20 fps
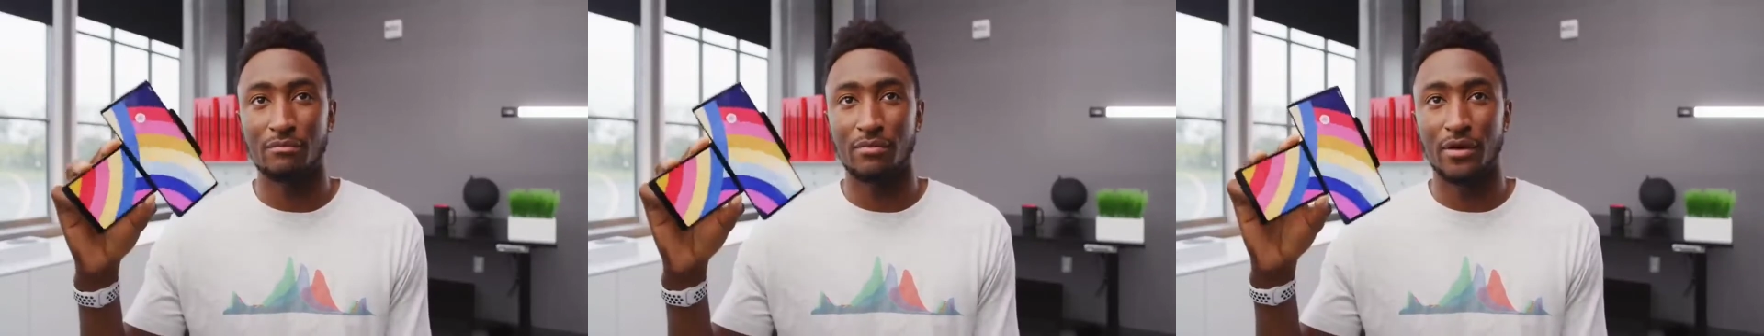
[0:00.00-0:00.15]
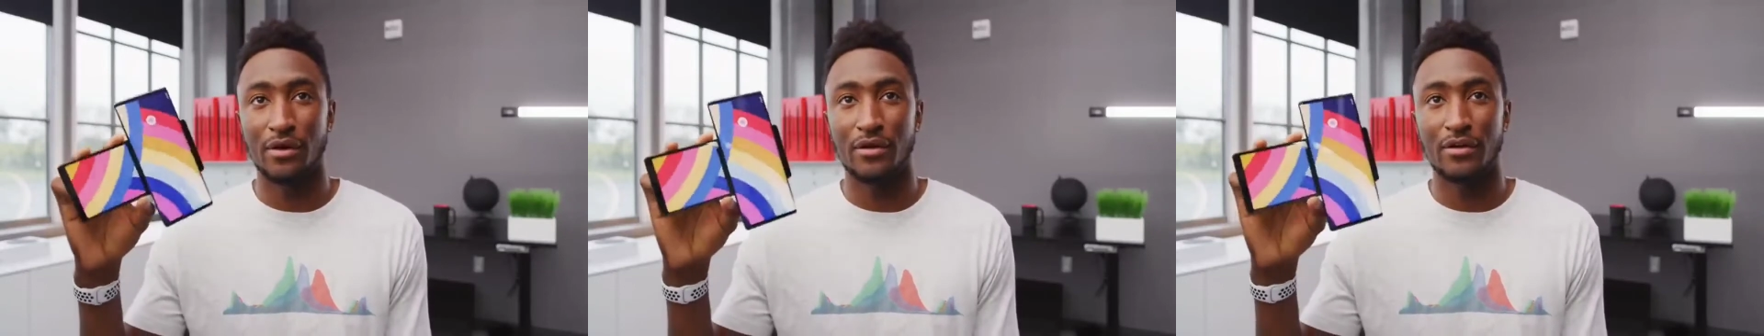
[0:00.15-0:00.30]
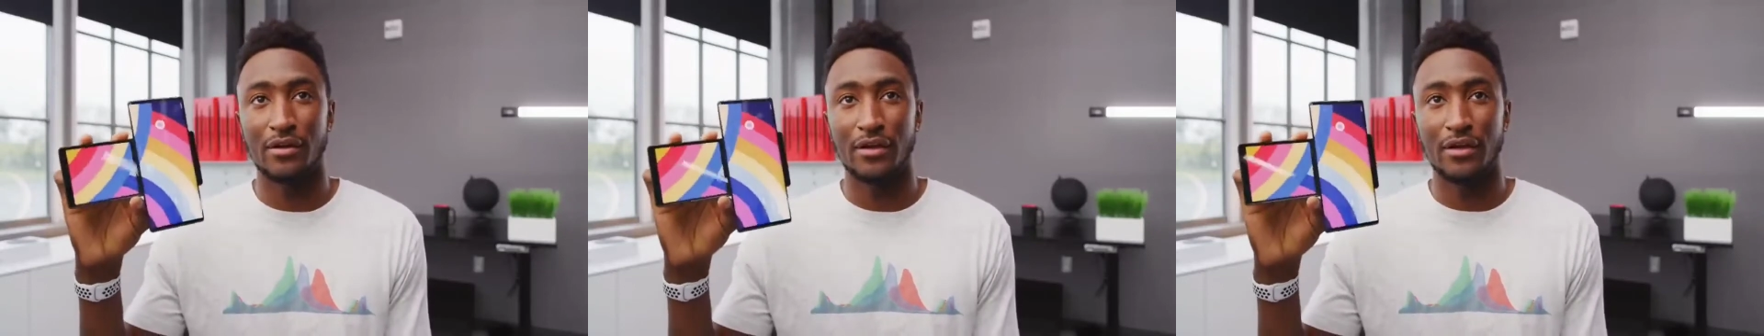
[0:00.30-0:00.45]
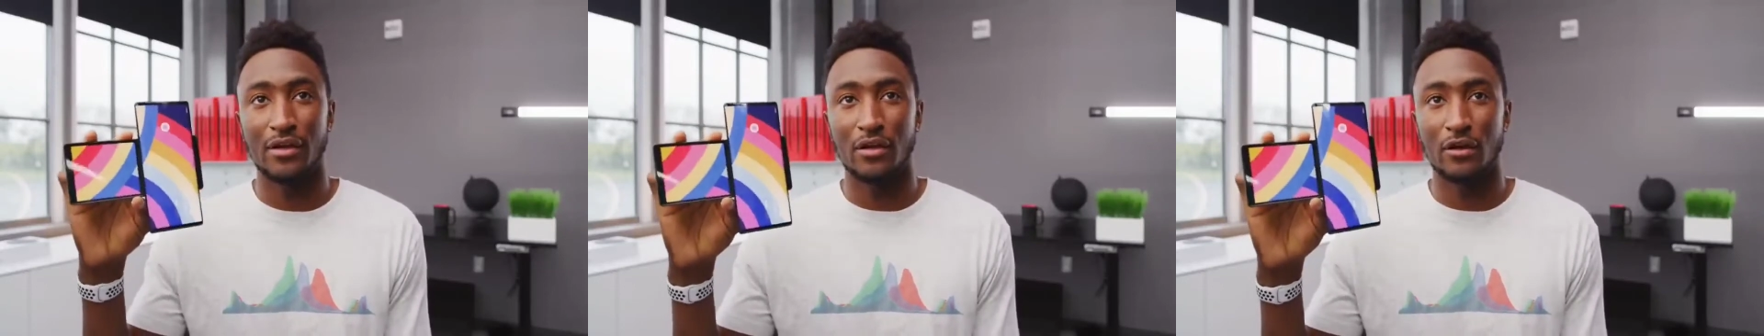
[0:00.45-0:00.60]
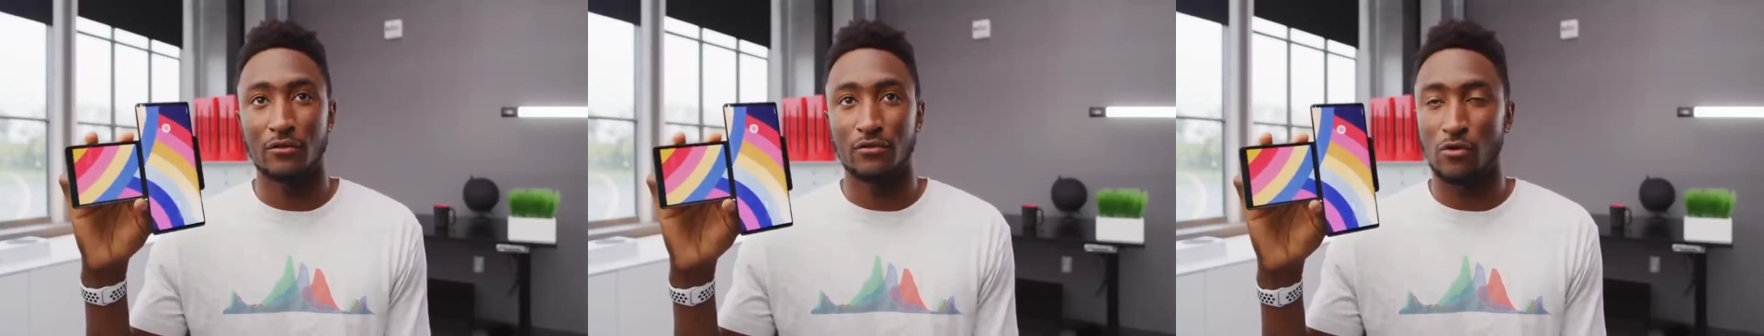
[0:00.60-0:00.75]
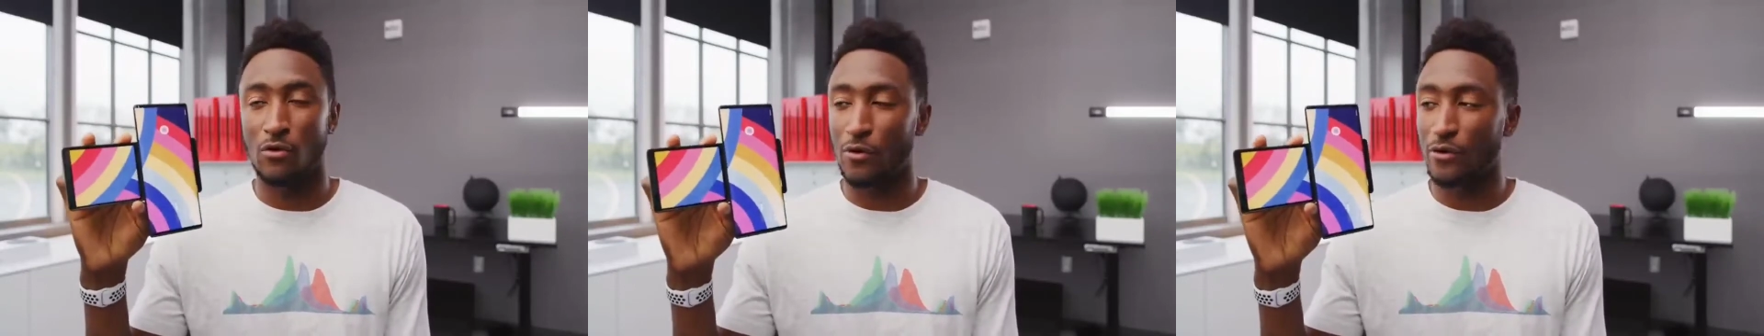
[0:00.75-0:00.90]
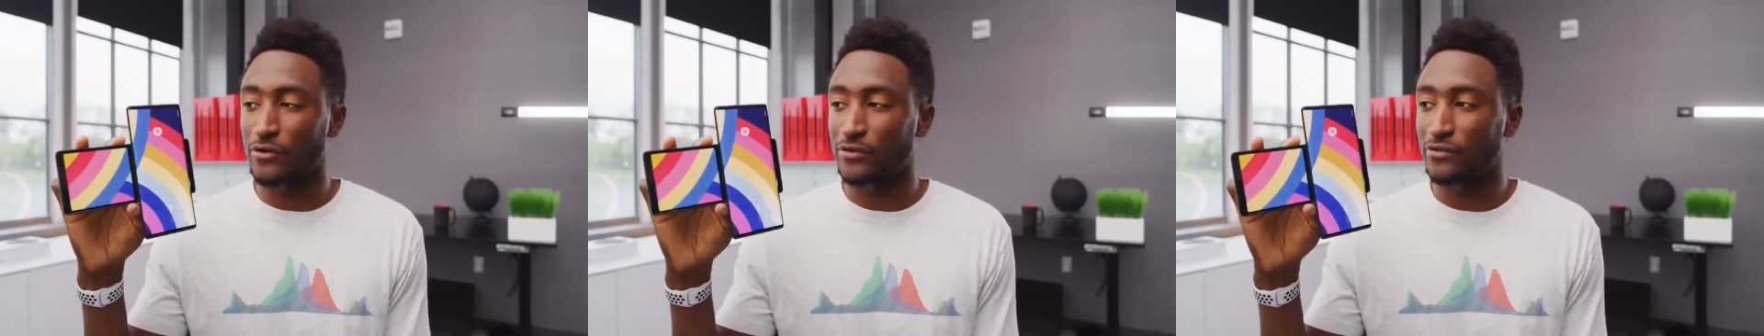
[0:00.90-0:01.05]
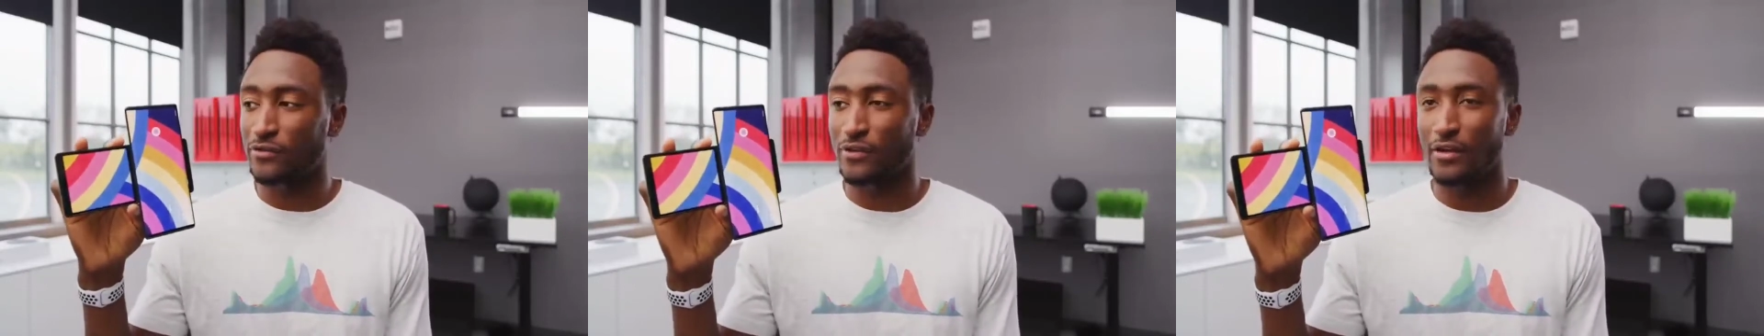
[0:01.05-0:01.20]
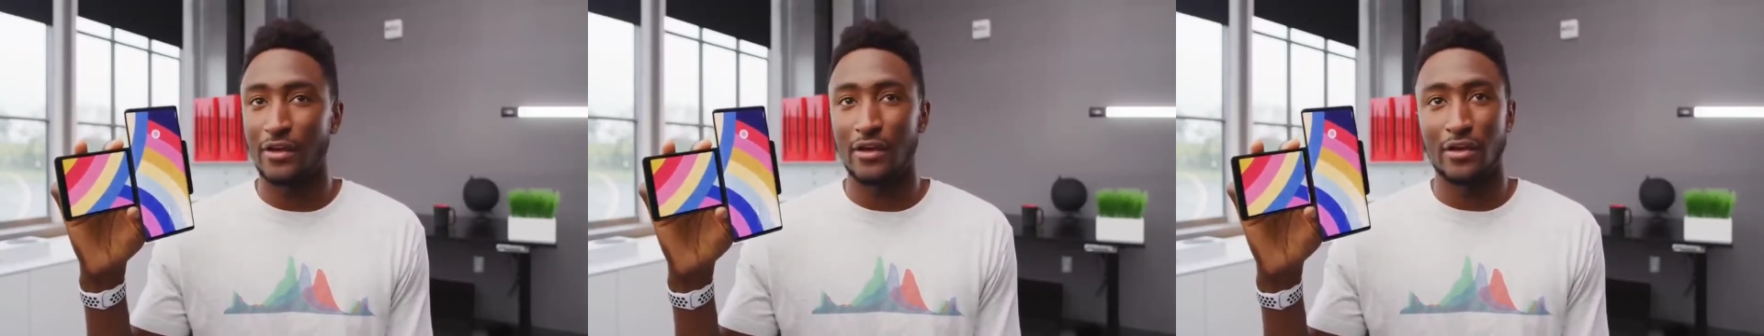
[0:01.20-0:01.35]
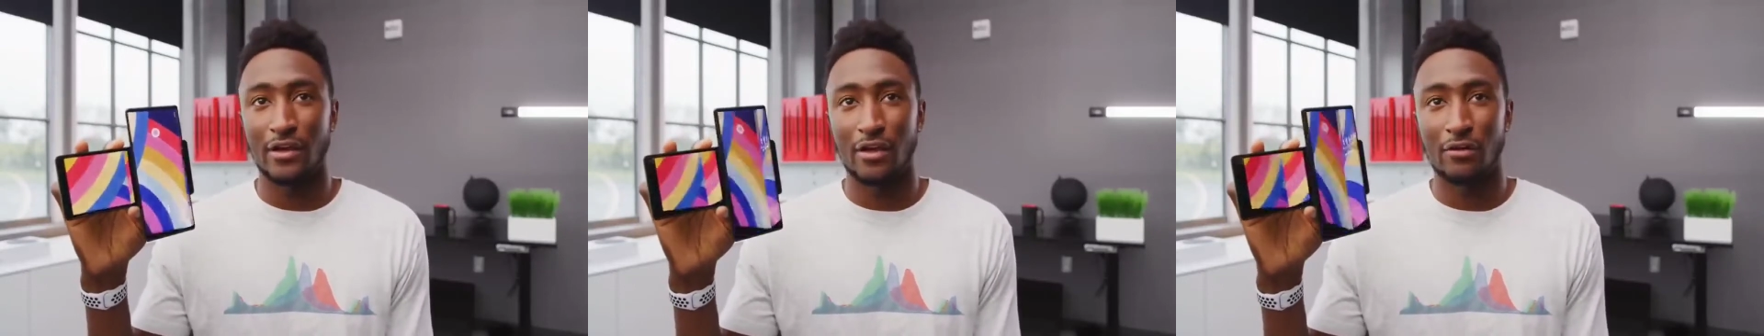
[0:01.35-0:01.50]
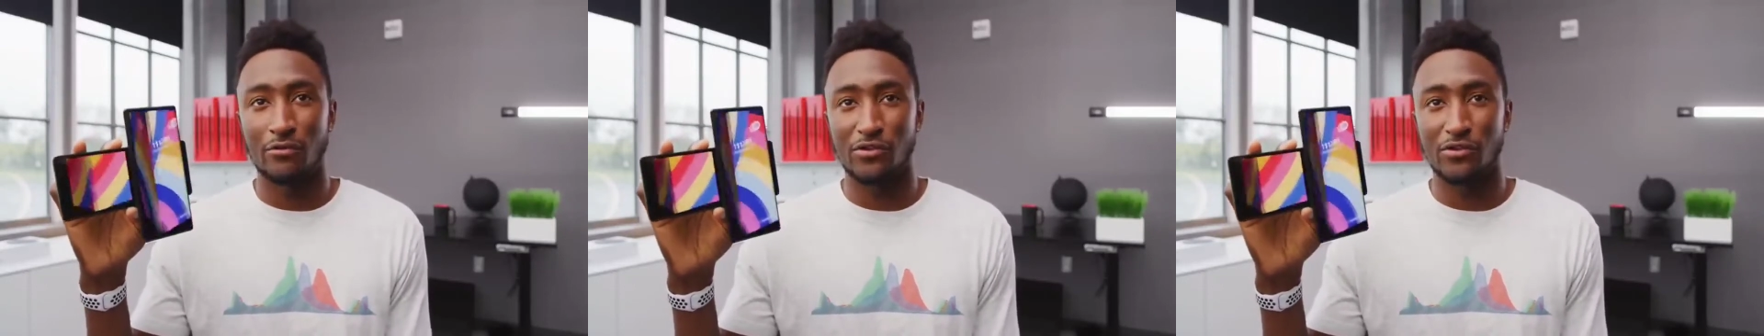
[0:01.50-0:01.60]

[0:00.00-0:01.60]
but of course it